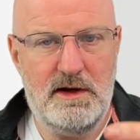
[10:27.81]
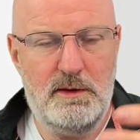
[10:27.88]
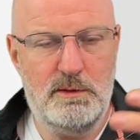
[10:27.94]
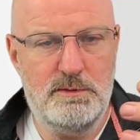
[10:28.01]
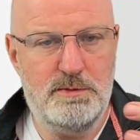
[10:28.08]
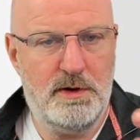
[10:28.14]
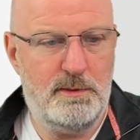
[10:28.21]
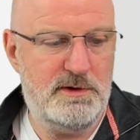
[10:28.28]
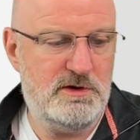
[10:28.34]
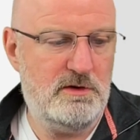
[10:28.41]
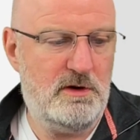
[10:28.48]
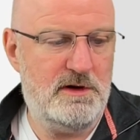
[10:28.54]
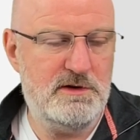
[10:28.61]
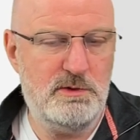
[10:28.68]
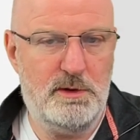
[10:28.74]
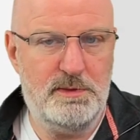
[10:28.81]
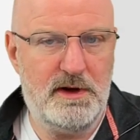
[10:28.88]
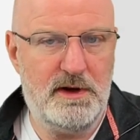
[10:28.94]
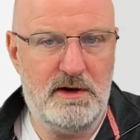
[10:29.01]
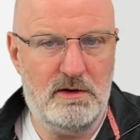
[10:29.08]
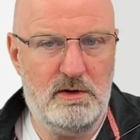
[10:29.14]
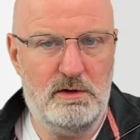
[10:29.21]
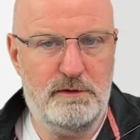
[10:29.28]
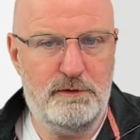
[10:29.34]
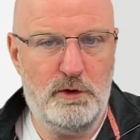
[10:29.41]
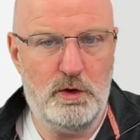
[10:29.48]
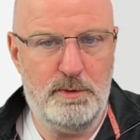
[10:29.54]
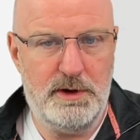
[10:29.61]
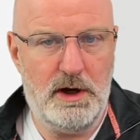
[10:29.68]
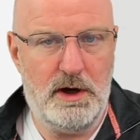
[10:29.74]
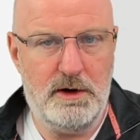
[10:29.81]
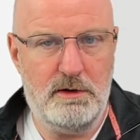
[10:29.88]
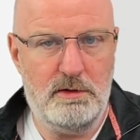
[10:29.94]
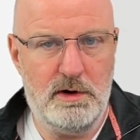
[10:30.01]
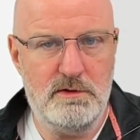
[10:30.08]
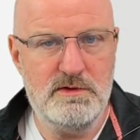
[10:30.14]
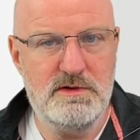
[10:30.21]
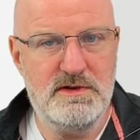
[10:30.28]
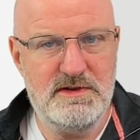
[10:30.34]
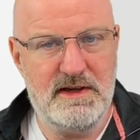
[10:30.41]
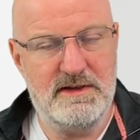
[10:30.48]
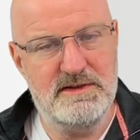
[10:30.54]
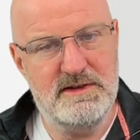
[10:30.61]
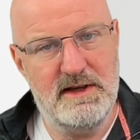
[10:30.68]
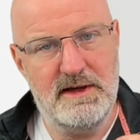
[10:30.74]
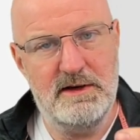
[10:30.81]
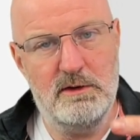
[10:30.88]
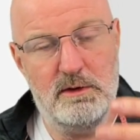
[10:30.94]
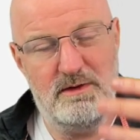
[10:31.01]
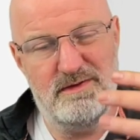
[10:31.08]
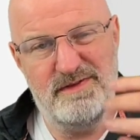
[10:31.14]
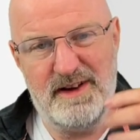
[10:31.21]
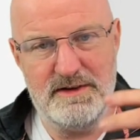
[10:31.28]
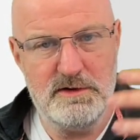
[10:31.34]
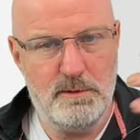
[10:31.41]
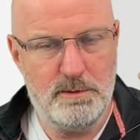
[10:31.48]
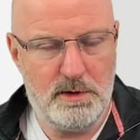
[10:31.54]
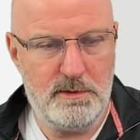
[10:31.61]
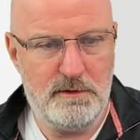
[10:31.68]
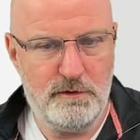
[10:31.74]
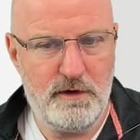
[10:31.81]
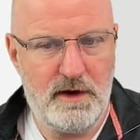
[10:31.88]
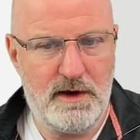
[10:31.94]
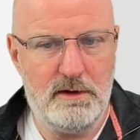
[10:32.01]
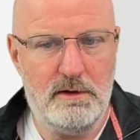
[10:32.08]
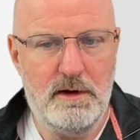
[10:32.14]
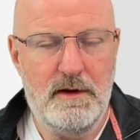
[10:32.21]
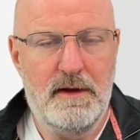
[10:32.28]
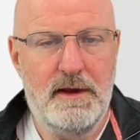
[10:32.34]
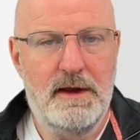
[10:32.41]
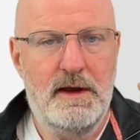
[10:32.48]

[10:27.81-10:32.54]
it would probably try to update all 4 banana rows to 16, or in fact it'd probably fail.